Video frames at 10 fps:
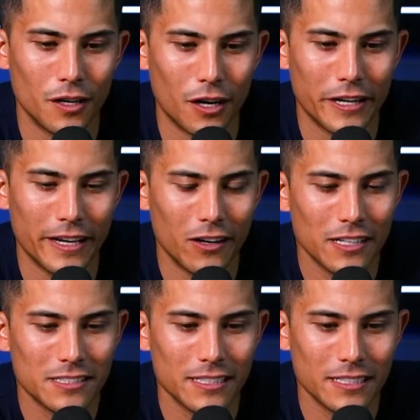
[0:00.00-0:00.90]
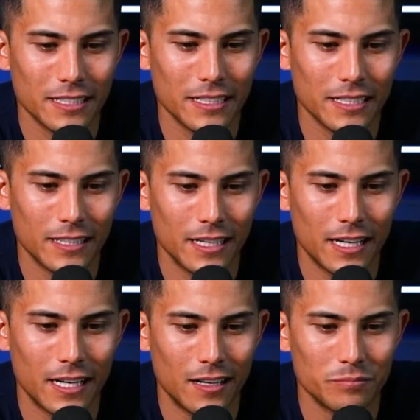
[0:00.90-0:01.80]
are you interested in
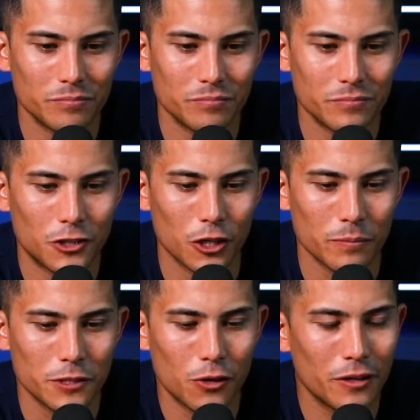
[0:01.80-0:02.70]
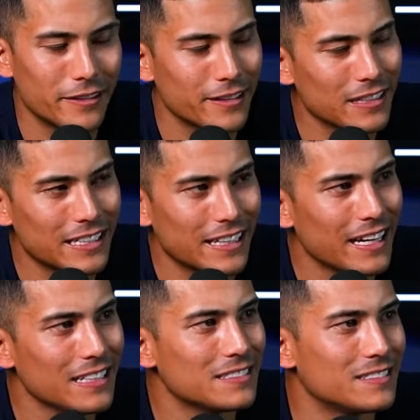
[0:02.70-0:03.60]
um, crypto or anything like that?